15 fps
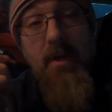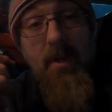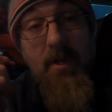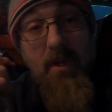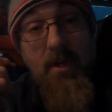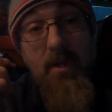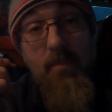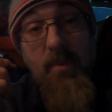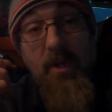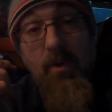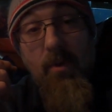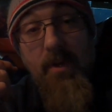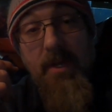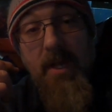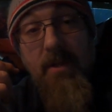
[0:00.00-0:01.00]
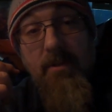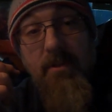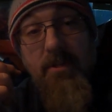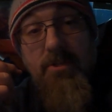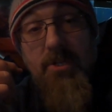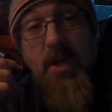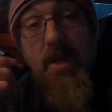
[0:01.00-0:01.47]
um, be going down to
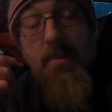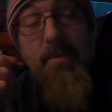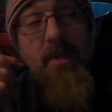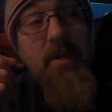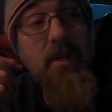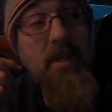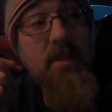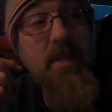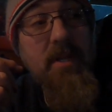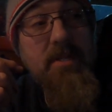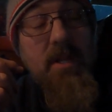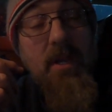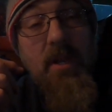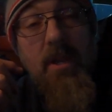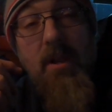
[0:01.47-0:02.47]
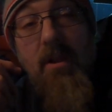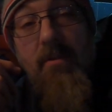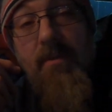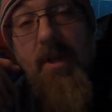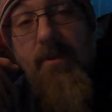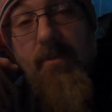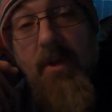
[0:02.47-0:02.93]
the shop and getting that taken care
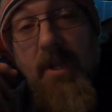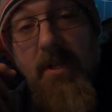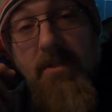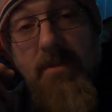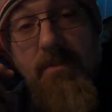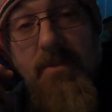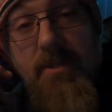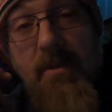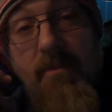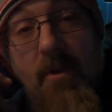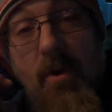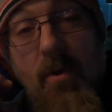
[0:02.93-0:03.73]
of after I get some stuff